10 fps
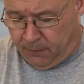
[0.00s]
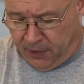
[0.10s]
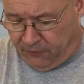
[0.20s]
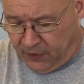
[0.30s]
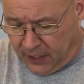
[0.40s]
but
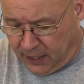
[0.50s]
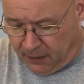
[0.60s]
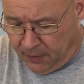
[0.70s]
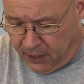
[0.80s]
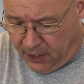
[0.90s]
if you can
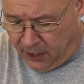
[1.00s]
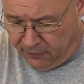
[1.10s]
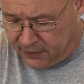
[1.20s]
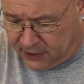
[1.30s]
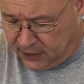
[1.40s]
come in here
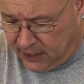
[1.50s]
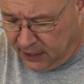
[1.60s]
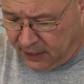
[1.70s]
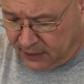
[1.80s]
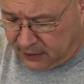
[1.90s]
and see
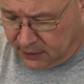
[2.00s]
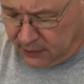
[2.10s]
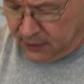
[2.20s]
this,